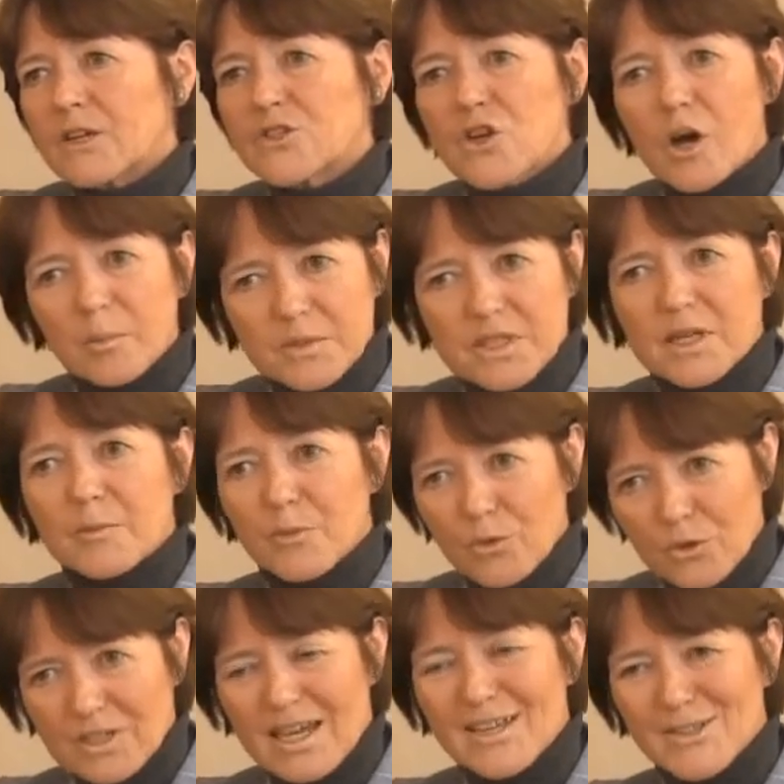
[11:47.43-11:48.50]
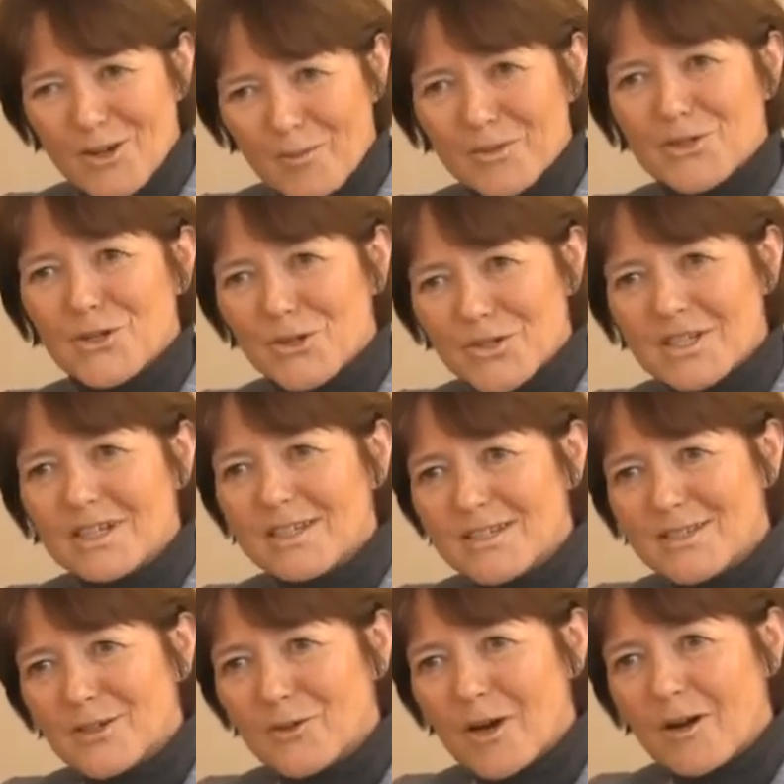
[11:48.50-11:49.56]
top-tier broadcast
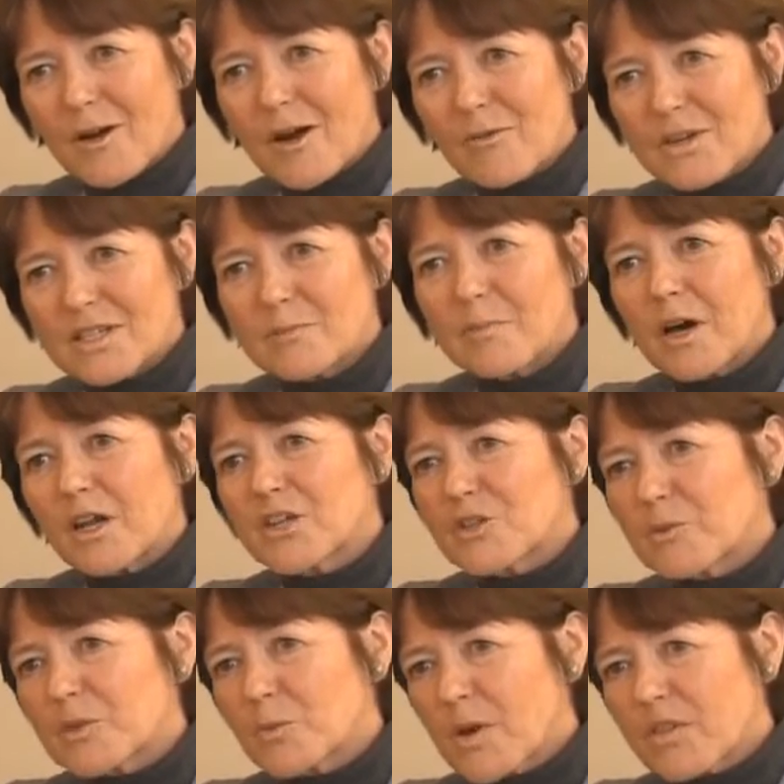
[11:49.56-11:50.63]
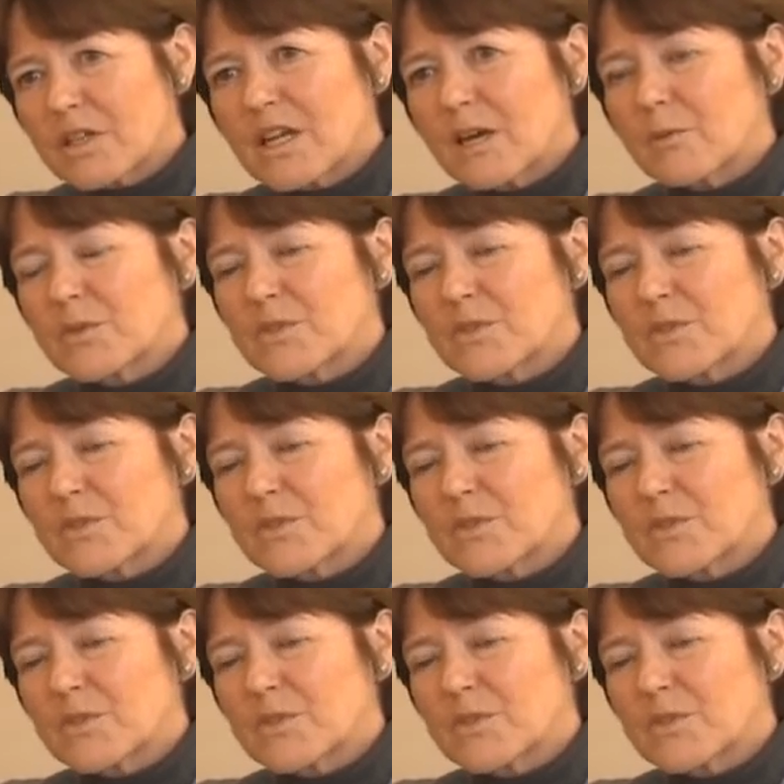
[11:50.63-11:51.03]
opportunities. So our recent partnership with the Weather